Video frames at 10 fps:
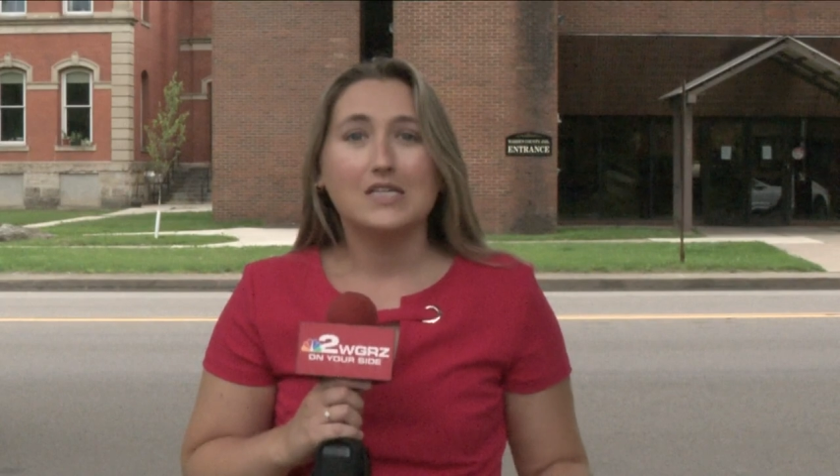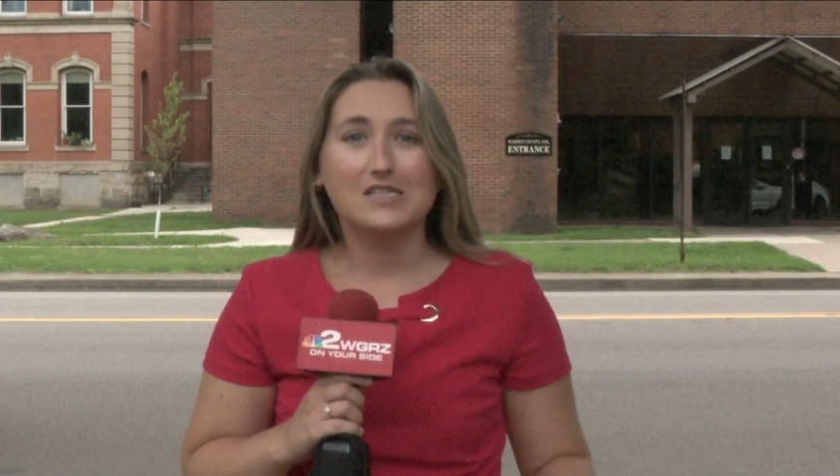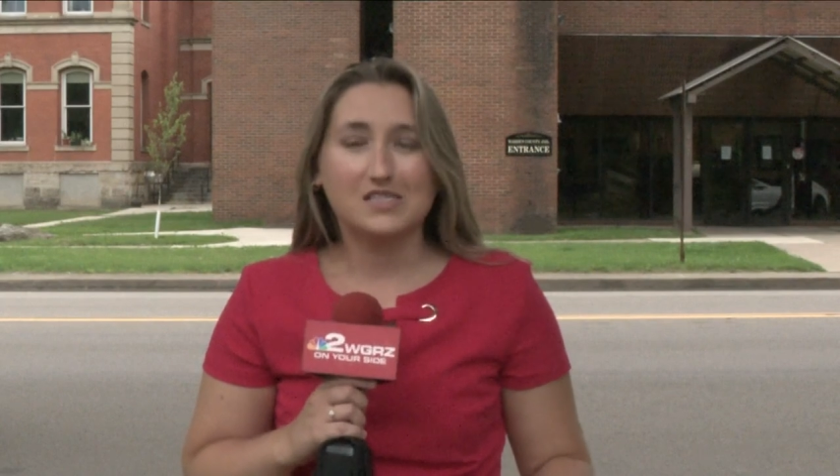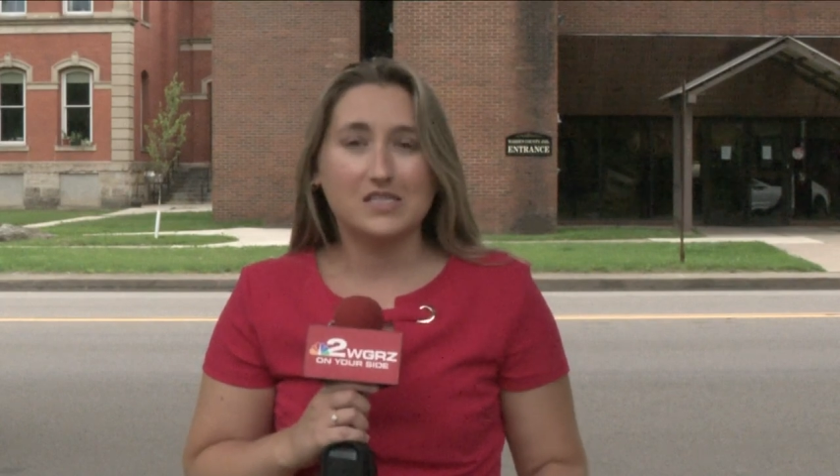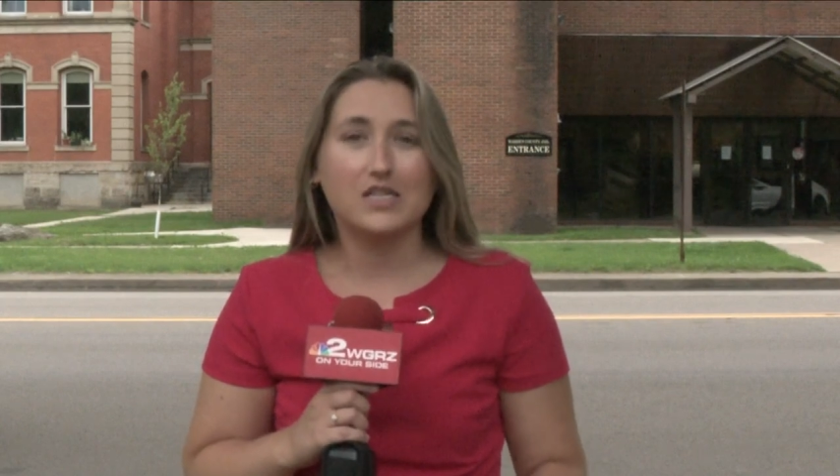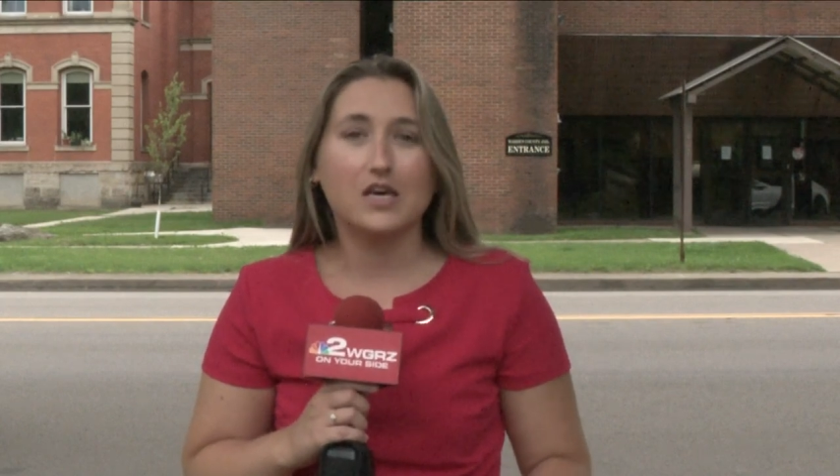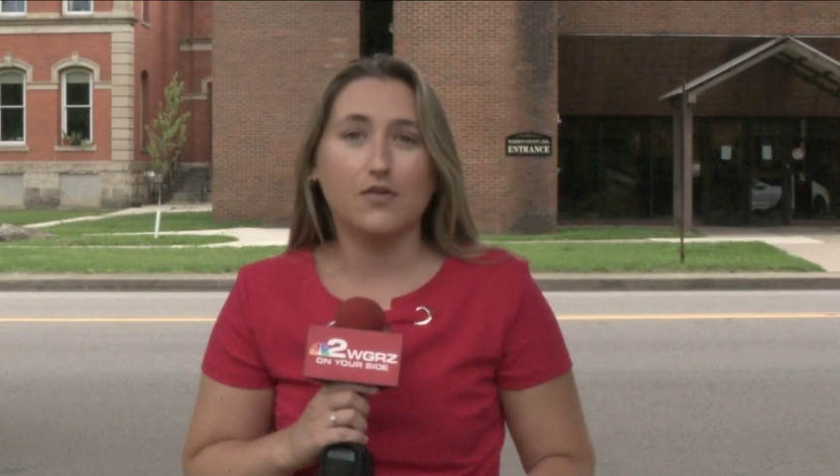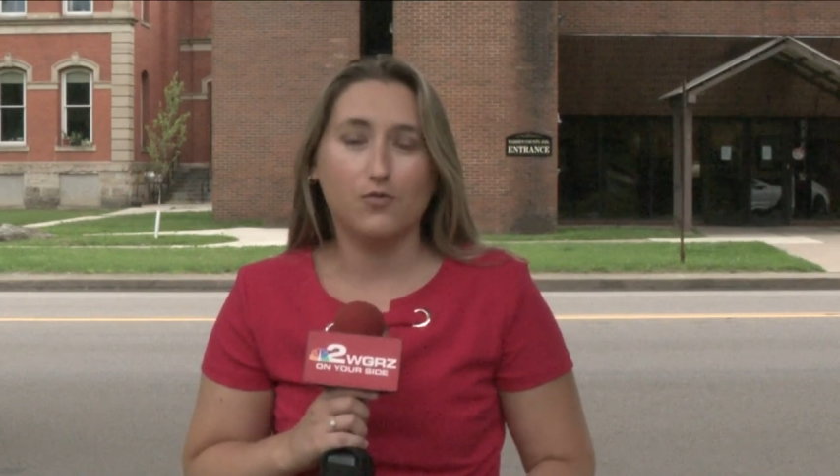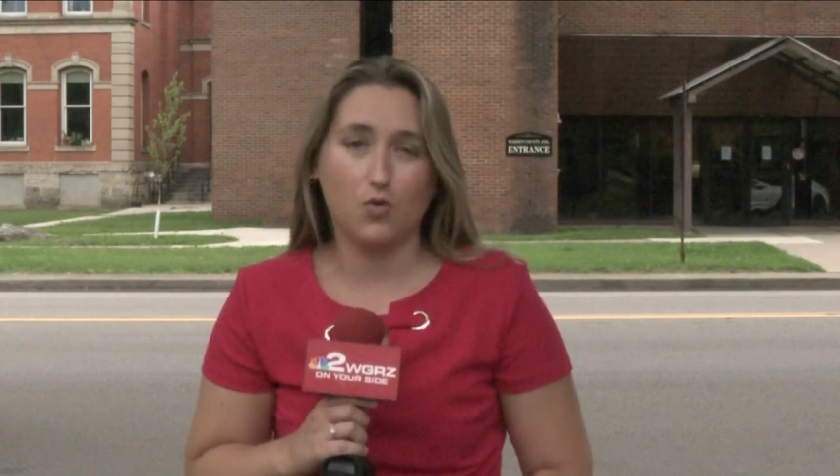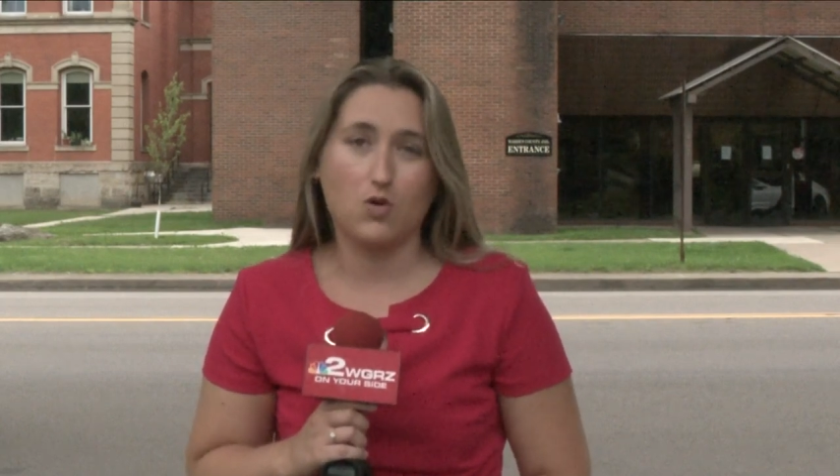the city
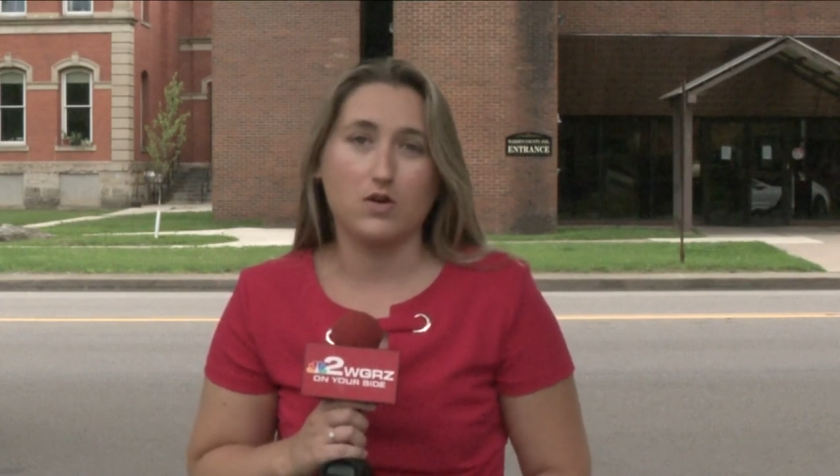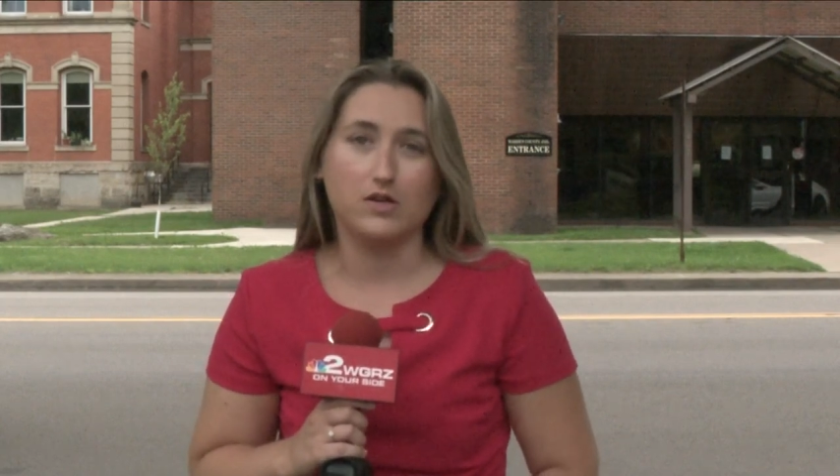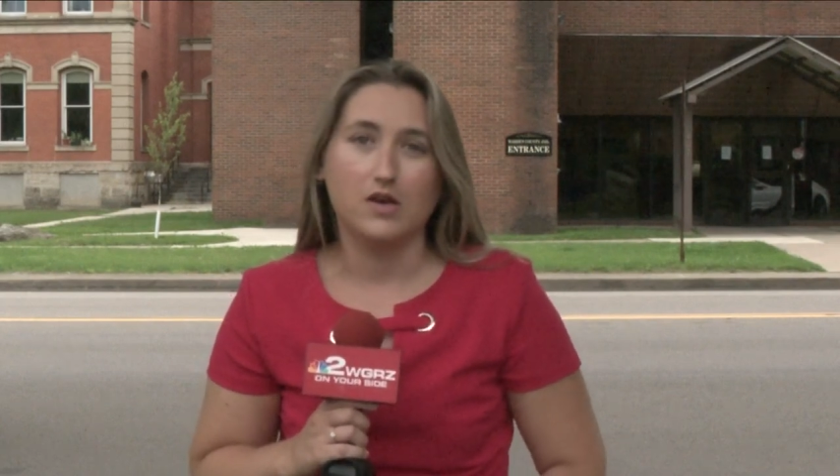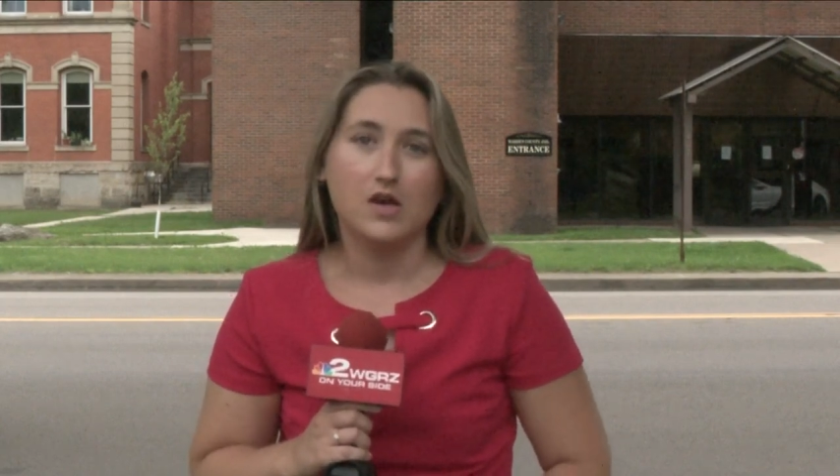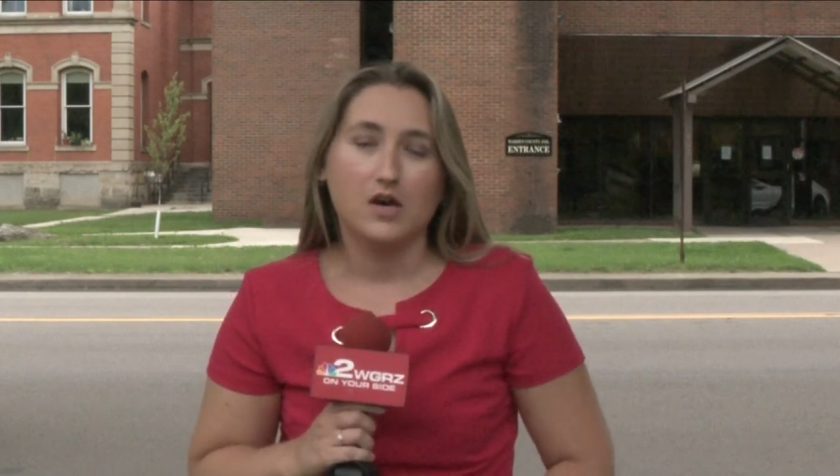of Warren.